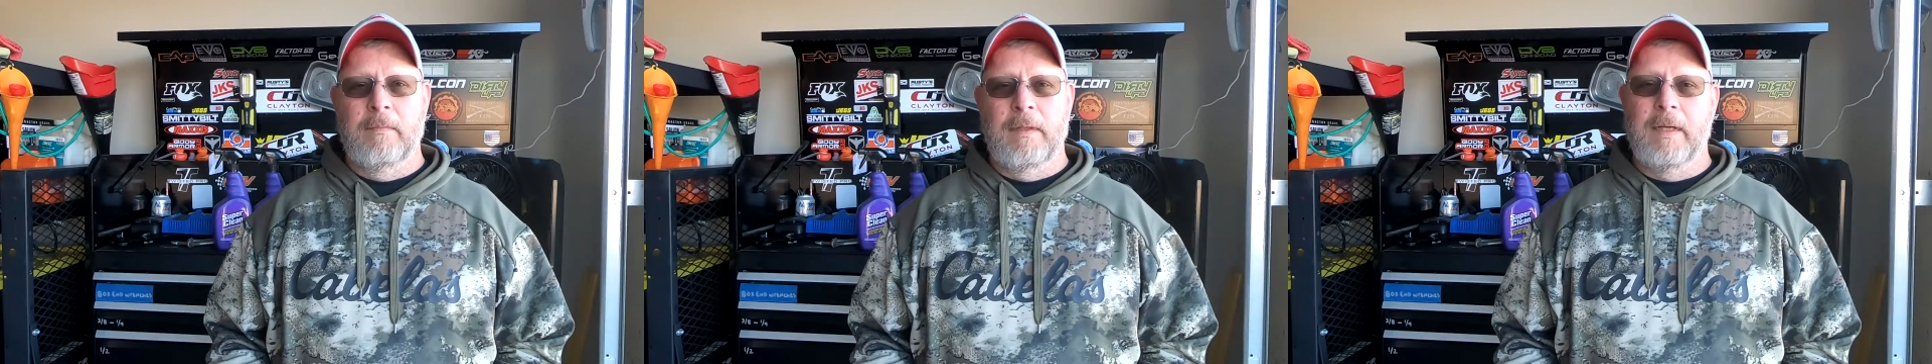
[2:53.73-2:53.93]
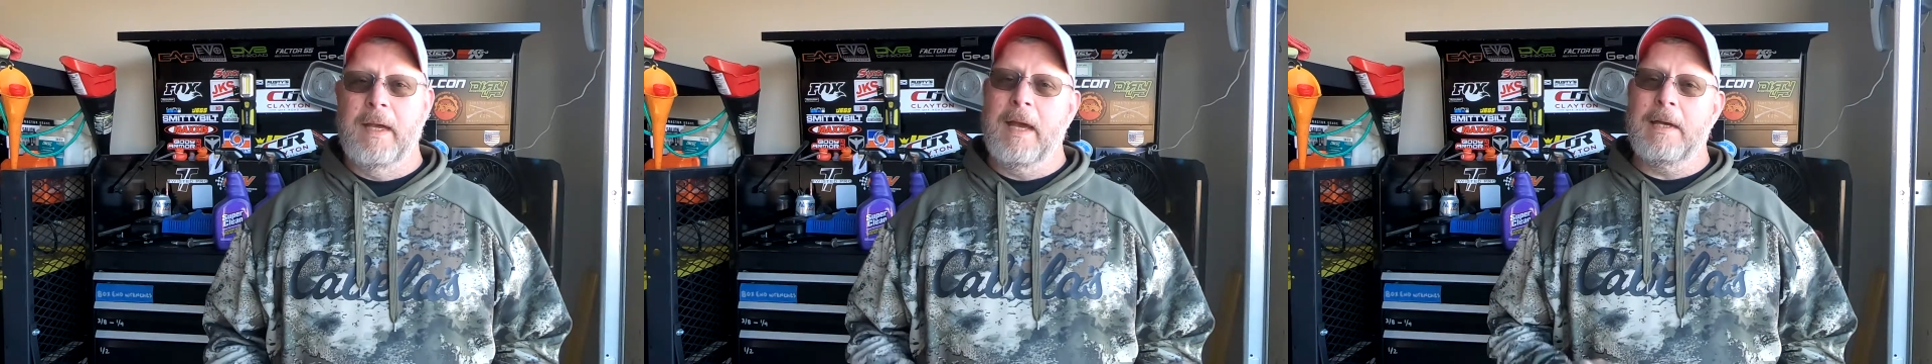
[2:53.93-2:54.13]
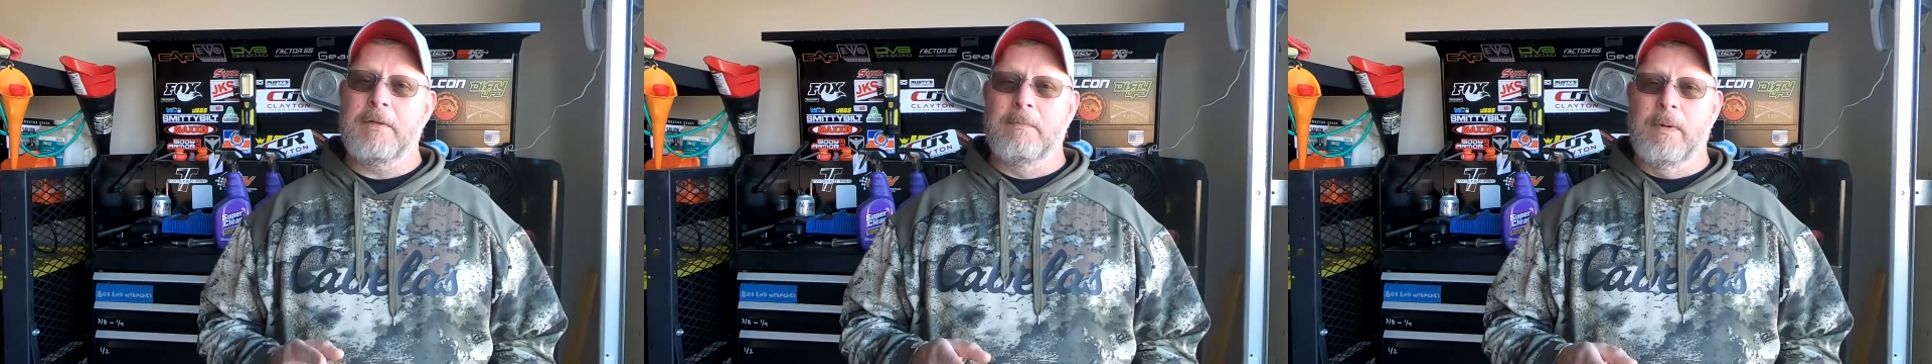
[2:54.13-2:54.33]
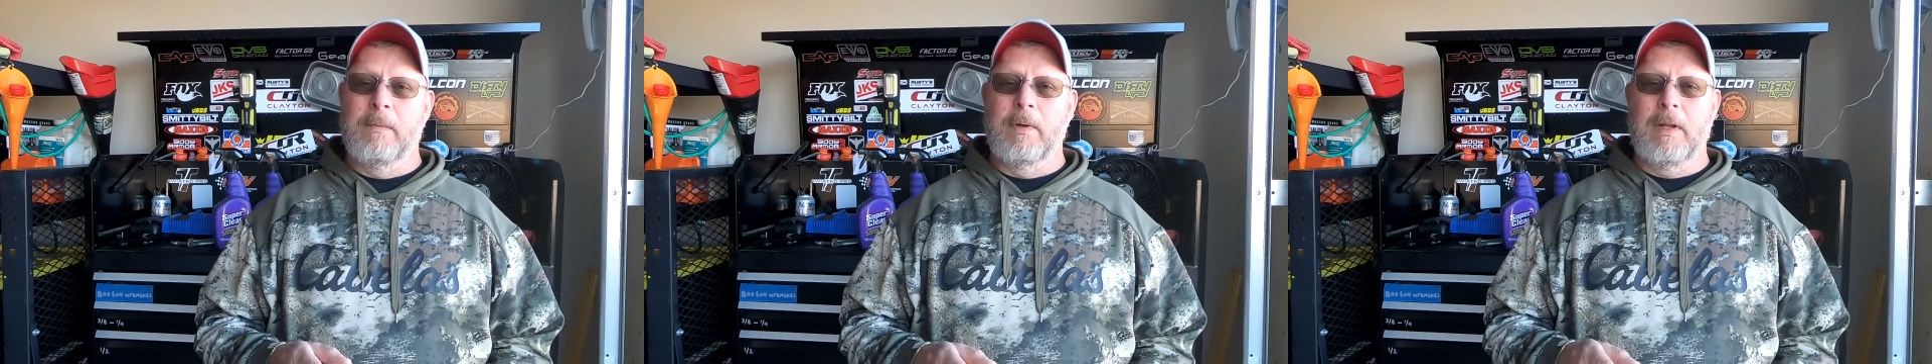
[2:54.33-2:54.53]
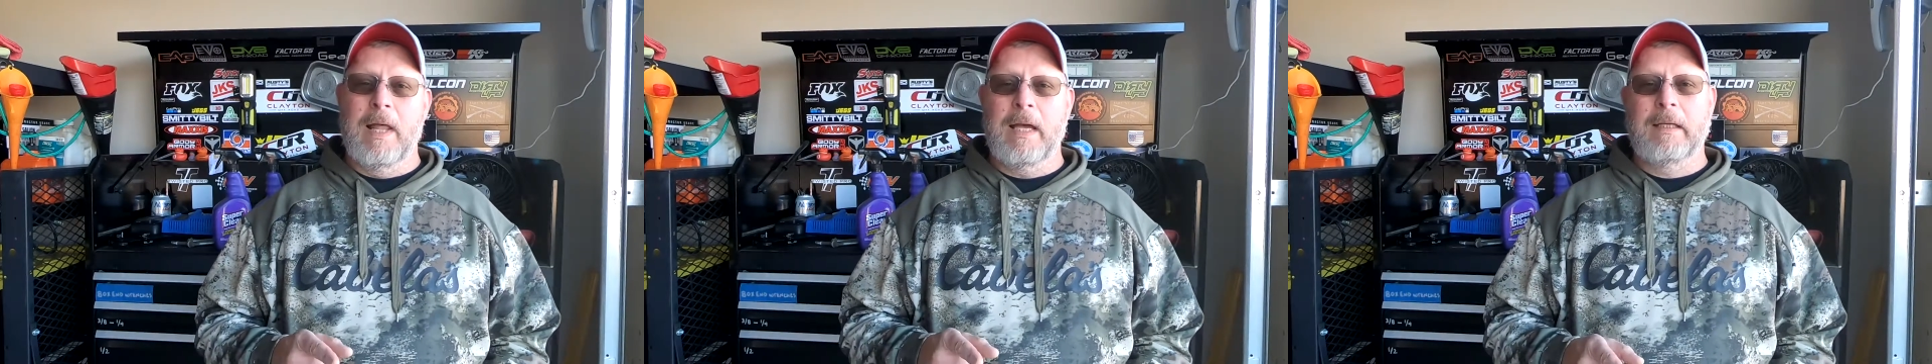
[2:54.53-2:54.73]
You guys
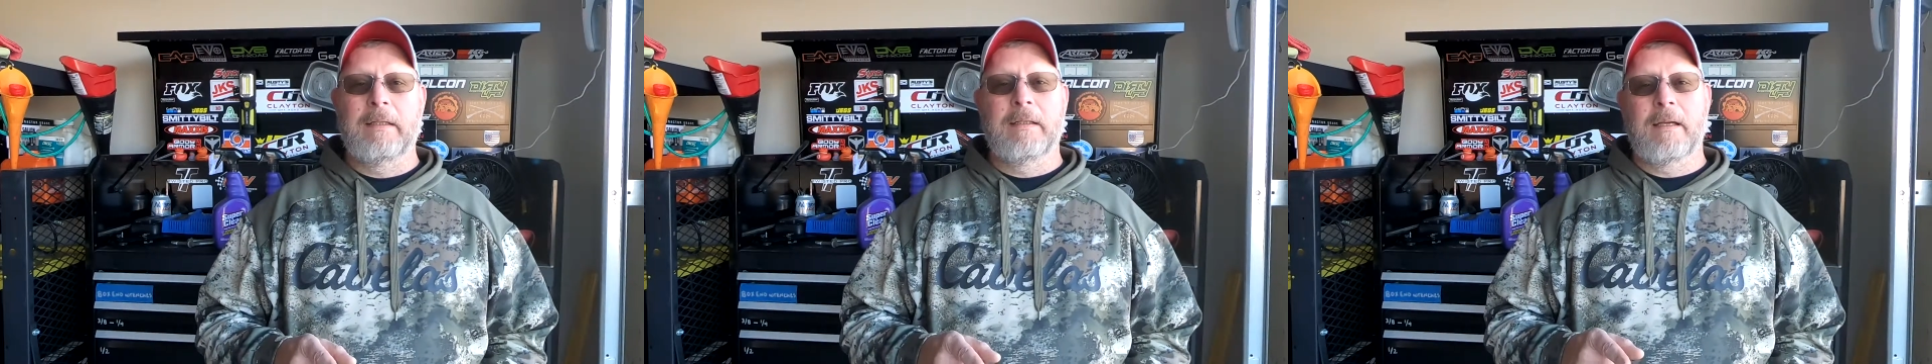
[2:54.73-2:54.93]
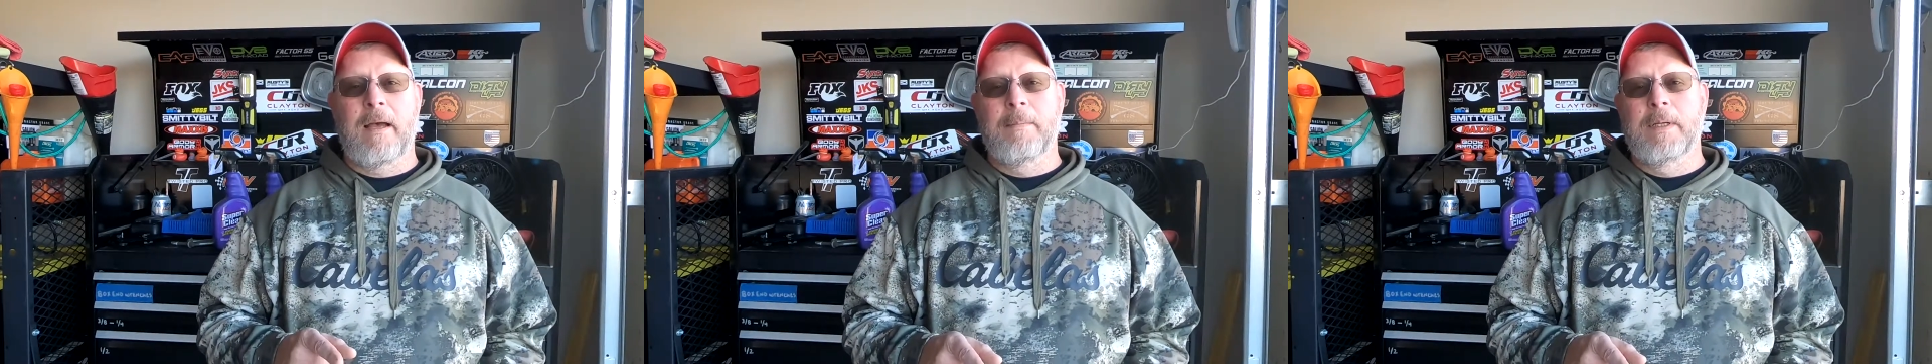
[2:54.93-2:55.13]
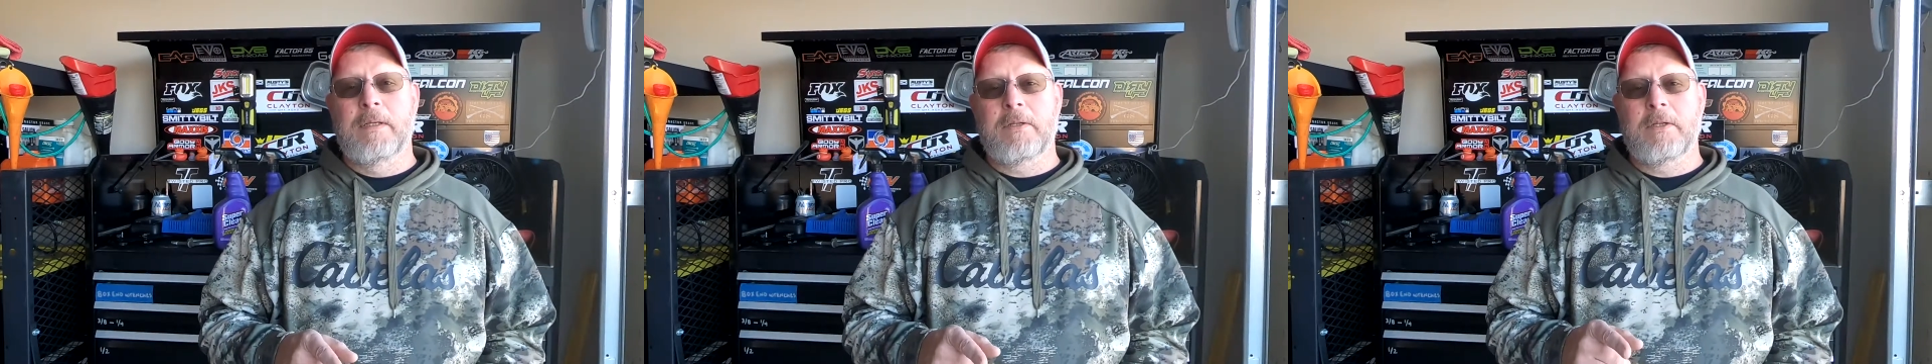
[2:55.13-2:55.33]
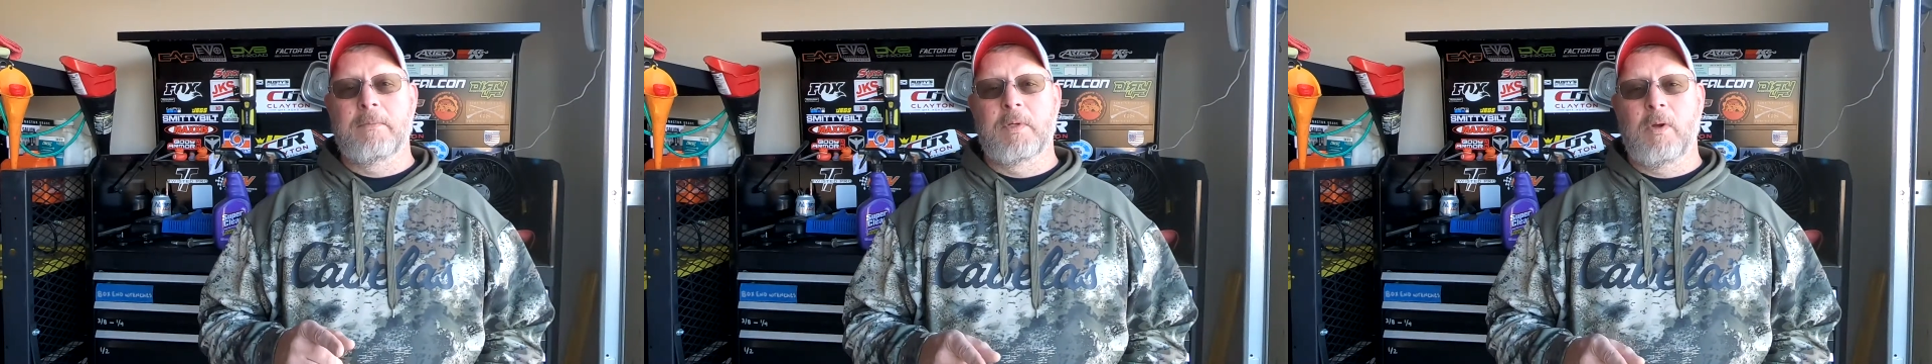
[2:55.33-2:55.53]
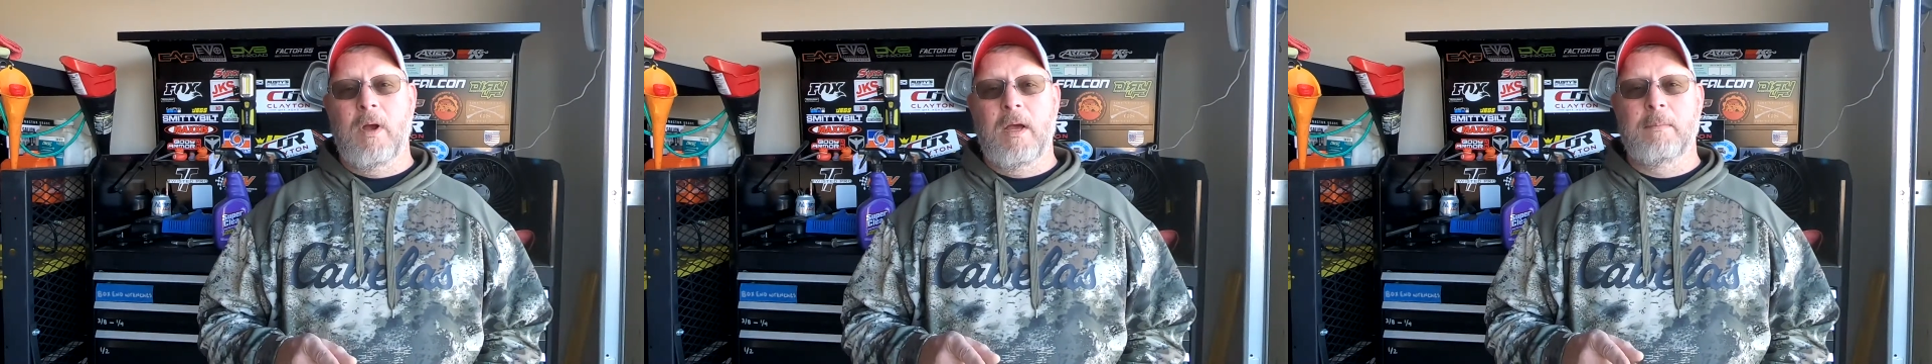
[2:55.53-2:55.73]
remember to like, comment,
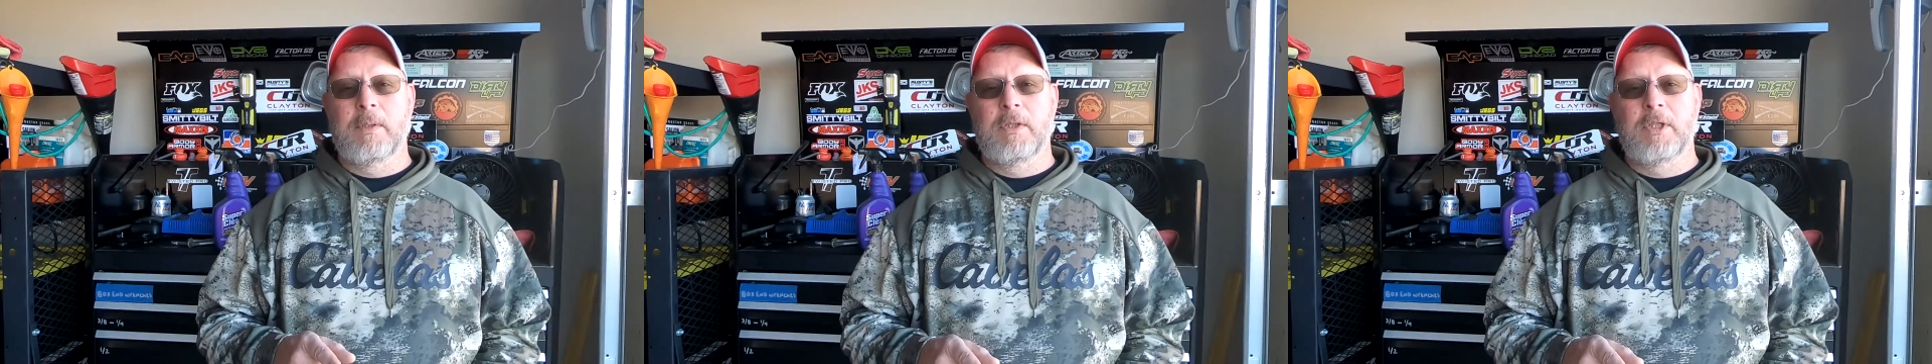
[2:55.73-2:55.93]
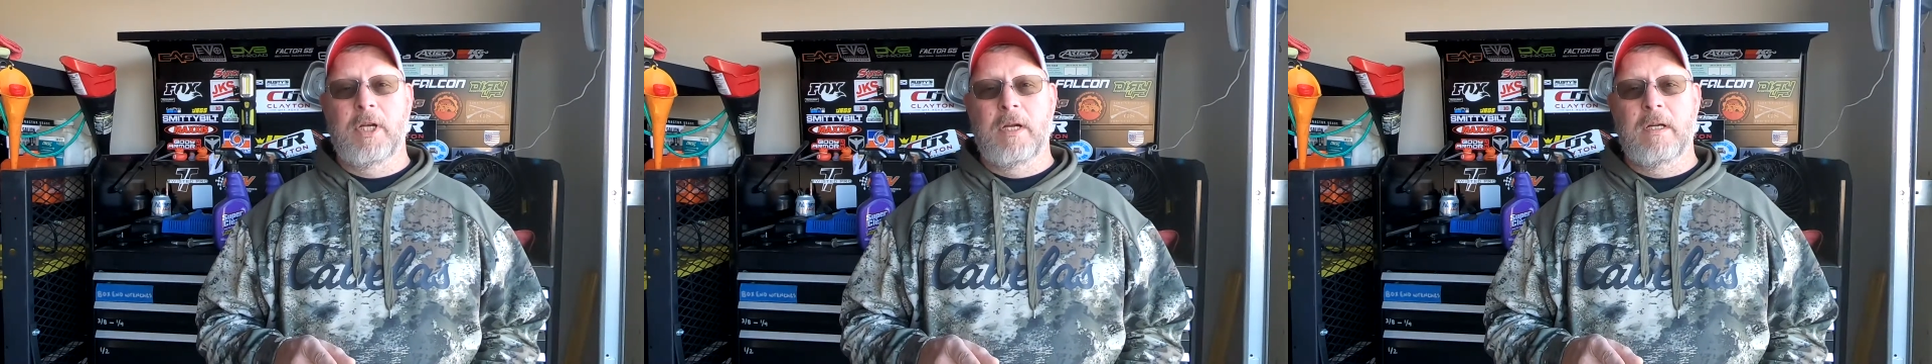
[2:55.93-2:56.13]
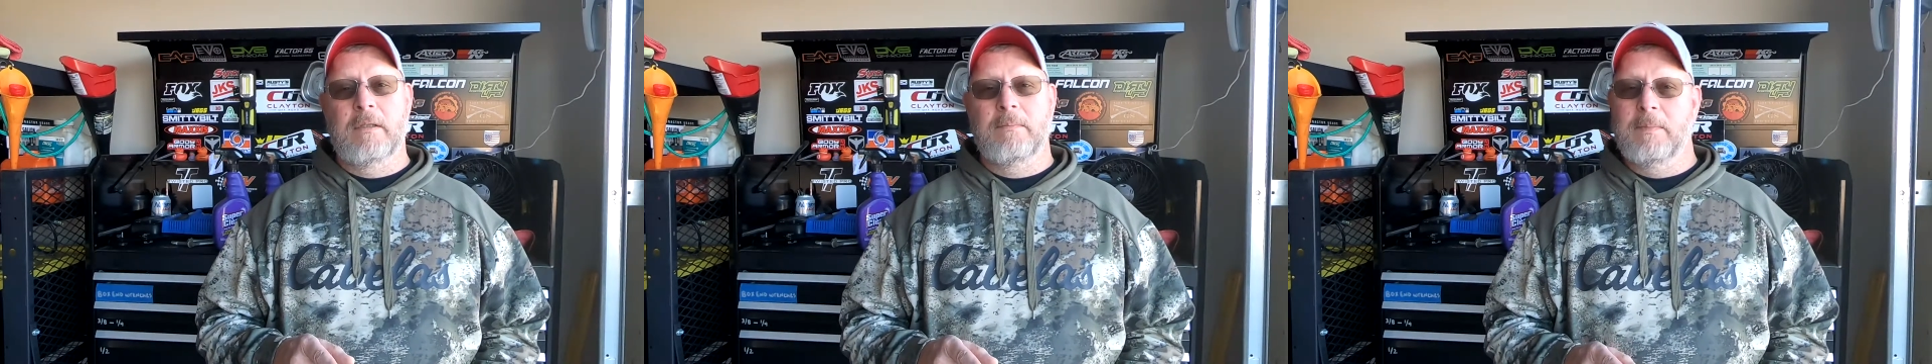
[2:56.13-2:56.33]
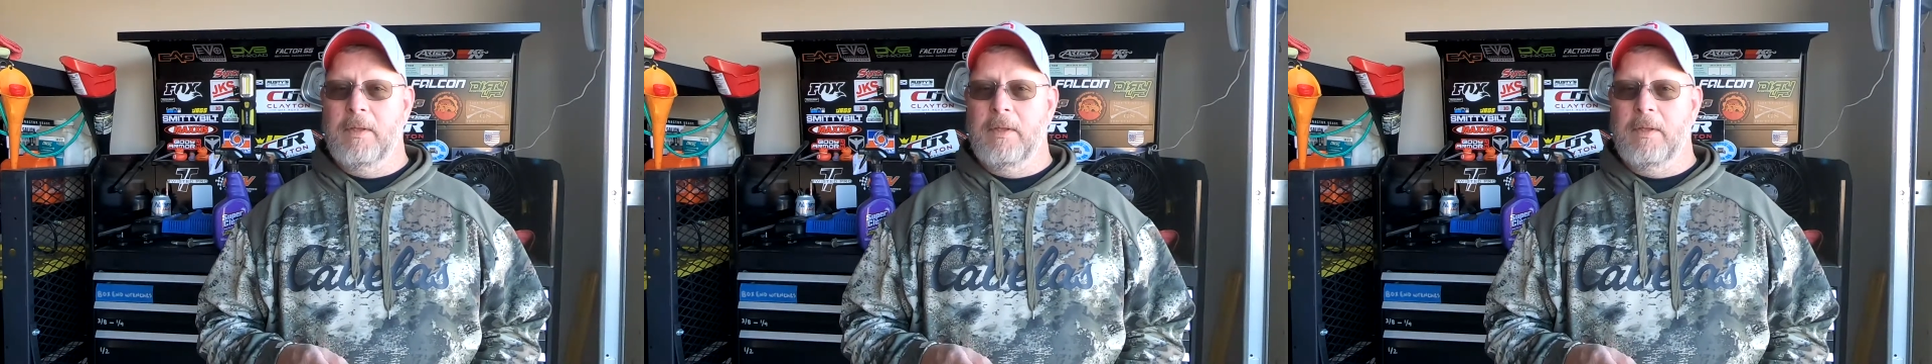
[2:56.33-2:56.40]
subscribe, and share.